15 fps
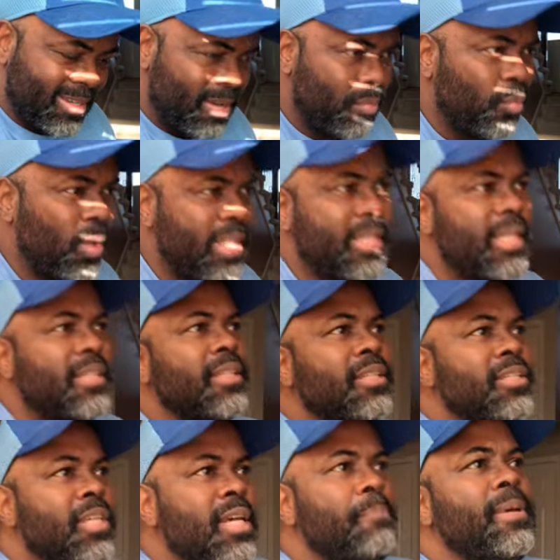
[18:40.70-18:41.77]
When did the
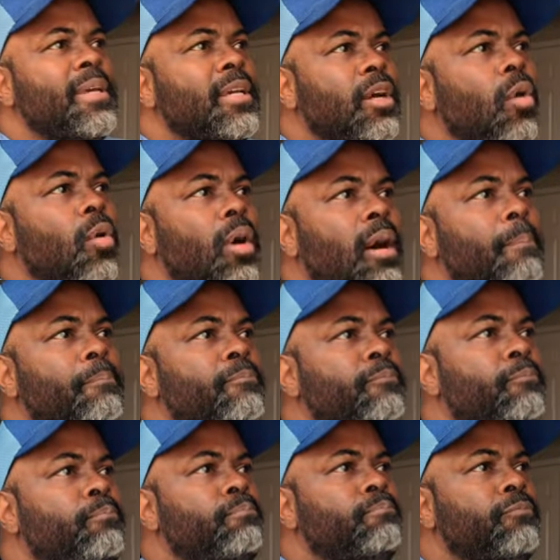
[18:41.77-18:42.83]
tipping go up
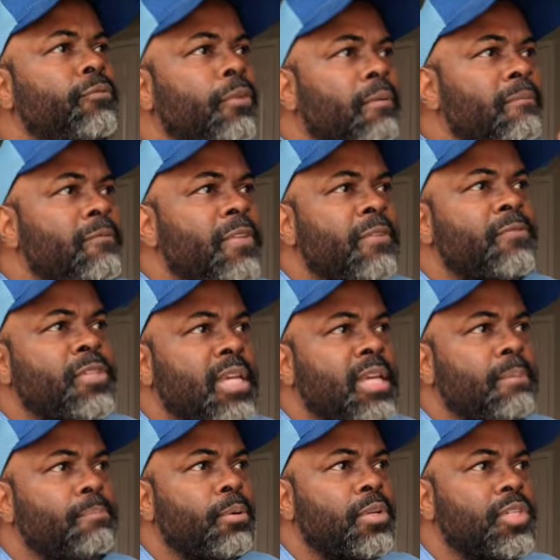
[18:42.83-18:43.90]
from
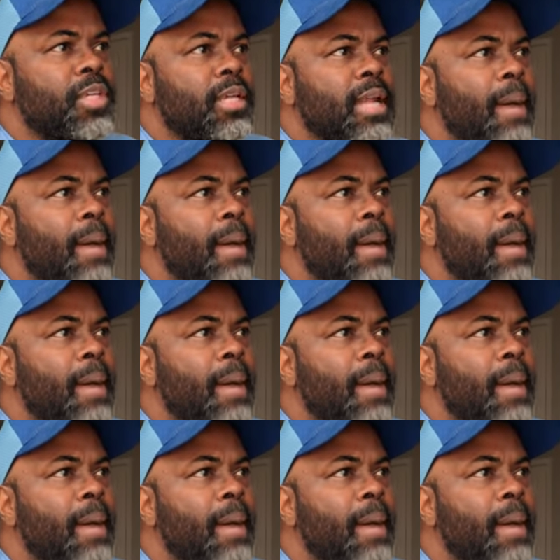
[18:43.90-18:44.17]
15%?